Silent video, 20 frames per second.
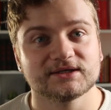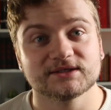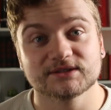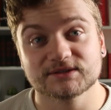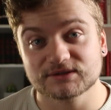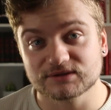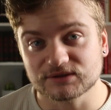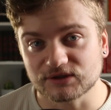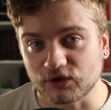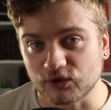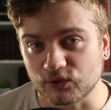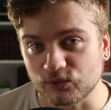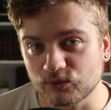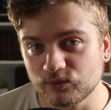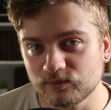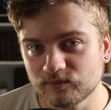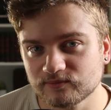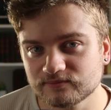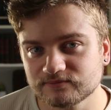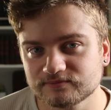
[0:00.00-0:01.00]
So,
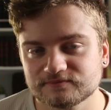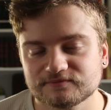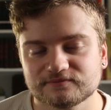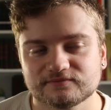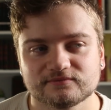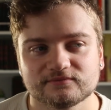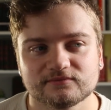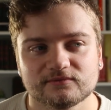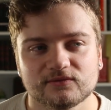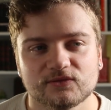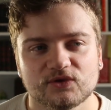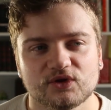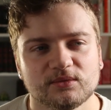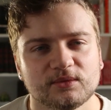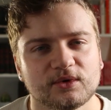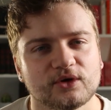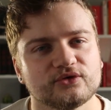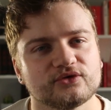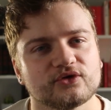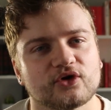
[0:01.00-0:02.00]

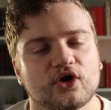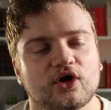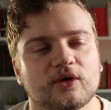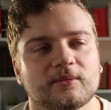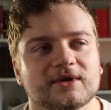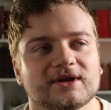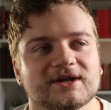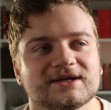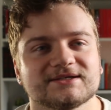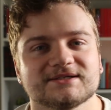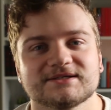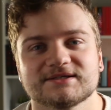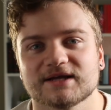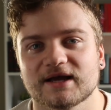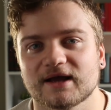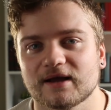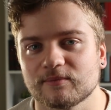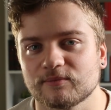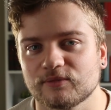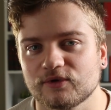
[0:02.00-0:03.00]
the most common
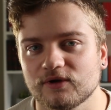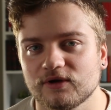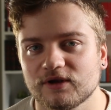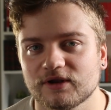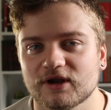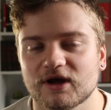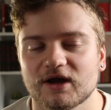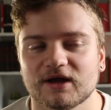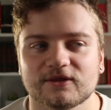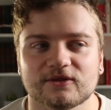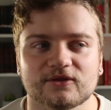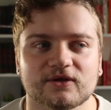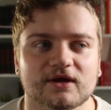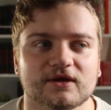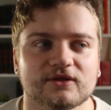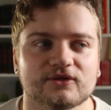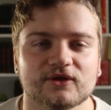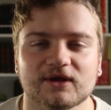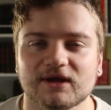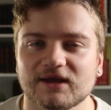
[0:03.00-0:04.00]
example, and I
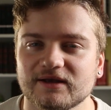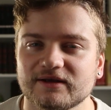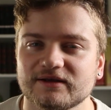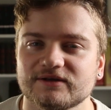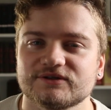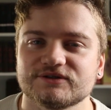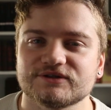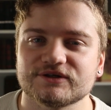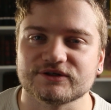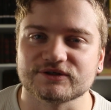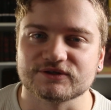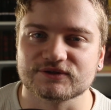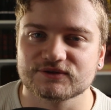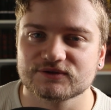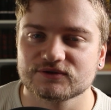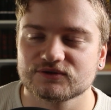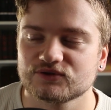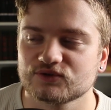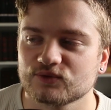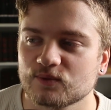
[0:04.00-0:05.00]
think the
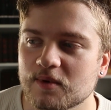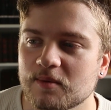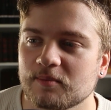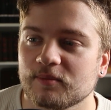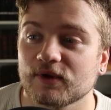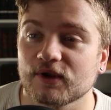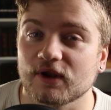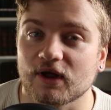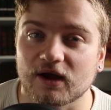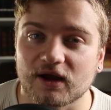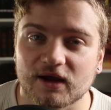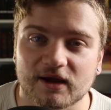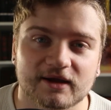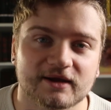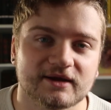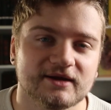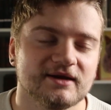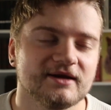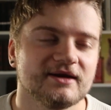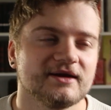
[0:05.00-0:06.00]
easiest to
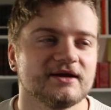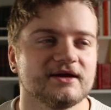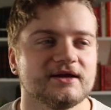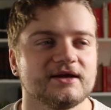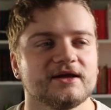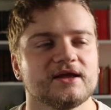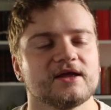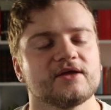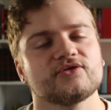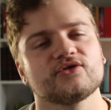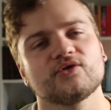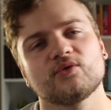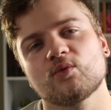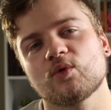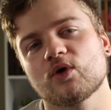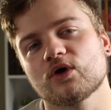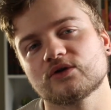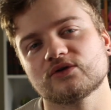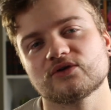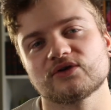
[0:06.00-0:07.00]
apply, is a
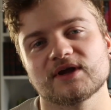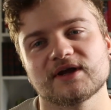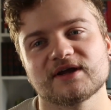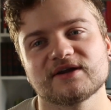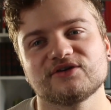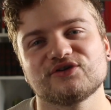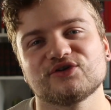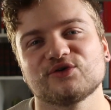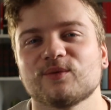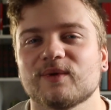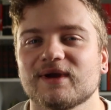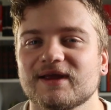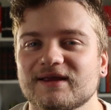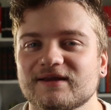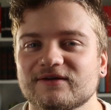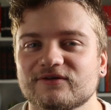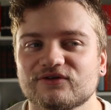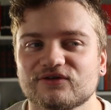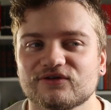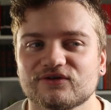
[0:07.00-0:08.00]
wanting to
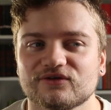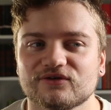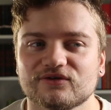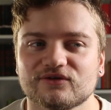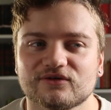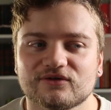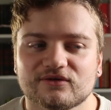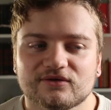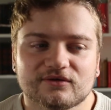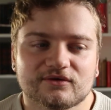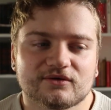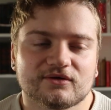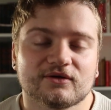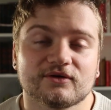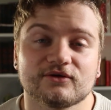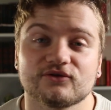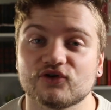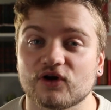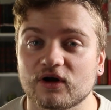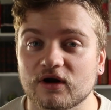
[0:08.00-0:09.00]
eat
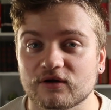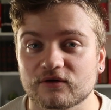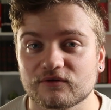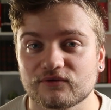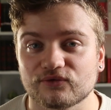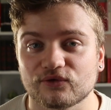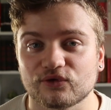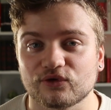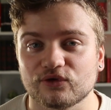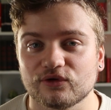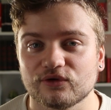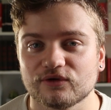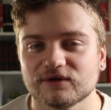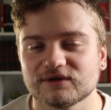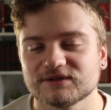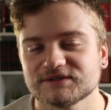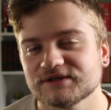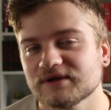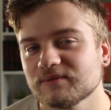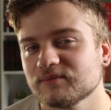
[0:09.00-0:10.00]
junk food,
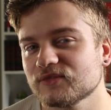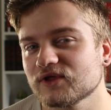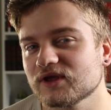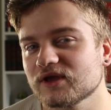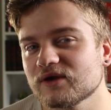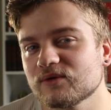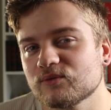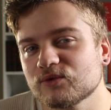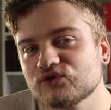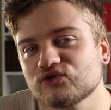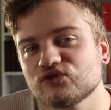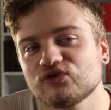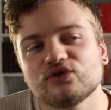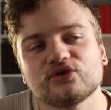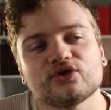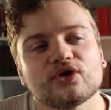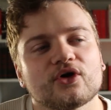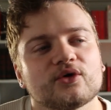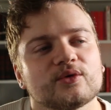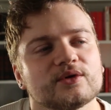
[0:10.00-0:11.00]
something which you
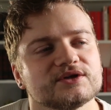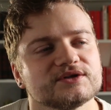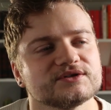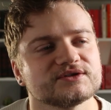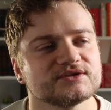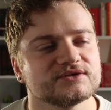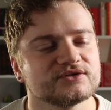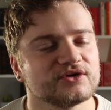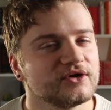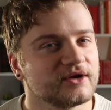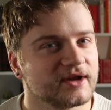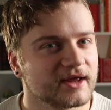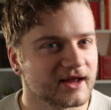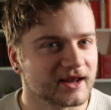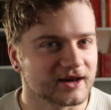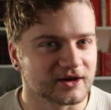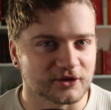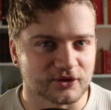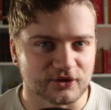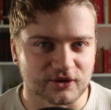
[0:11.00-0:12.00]
know is not
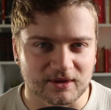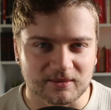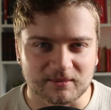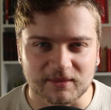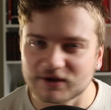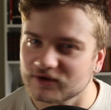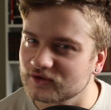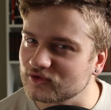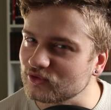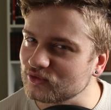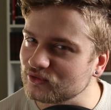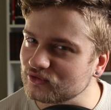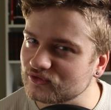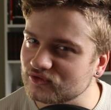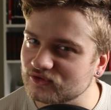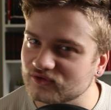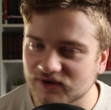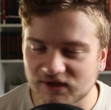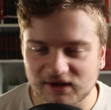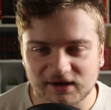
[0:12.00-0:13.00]
healthy, but you
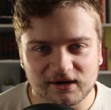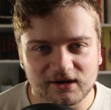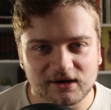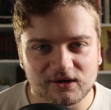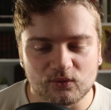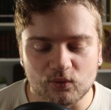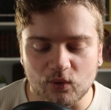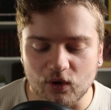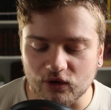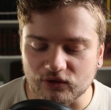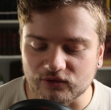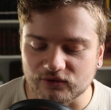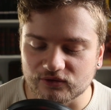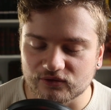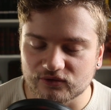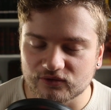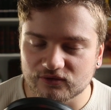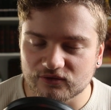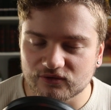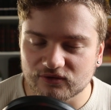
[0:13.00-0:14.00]
still
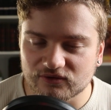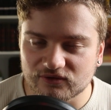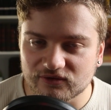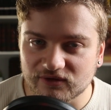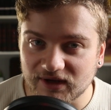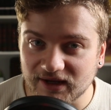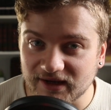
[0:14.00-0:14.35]
want to